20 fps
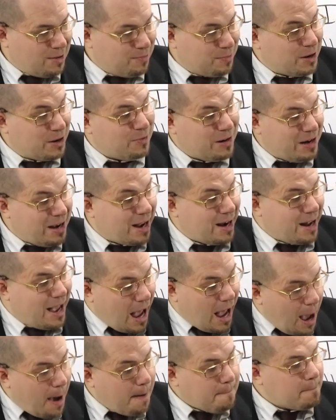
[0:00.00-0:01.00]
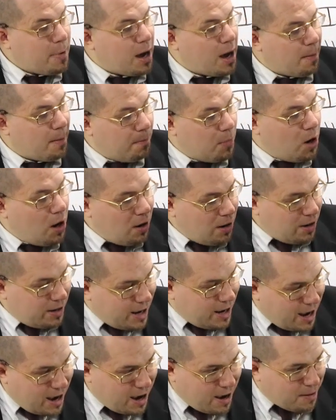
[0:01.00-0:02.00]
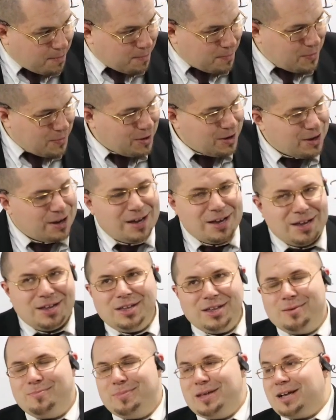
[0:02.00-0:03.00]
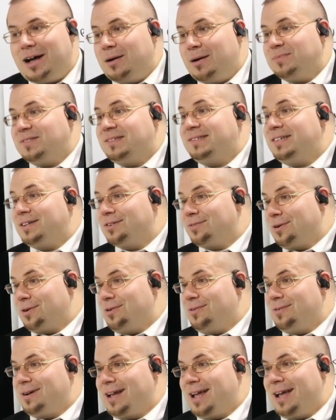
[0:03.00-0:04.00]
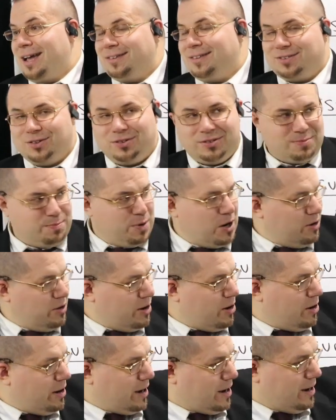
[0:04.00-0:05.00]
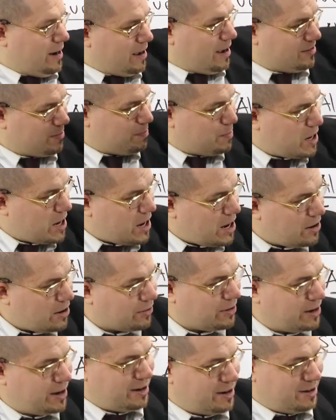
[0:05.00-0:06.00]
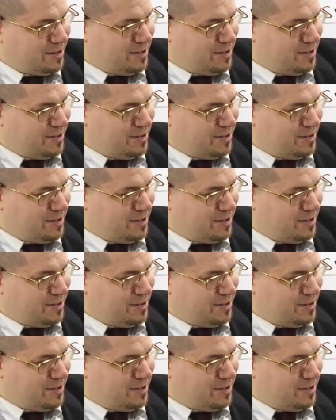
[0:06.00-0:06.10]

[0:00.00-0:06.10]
But when you get M mod M, it becomes 0 again. So it's periodic. It has a period.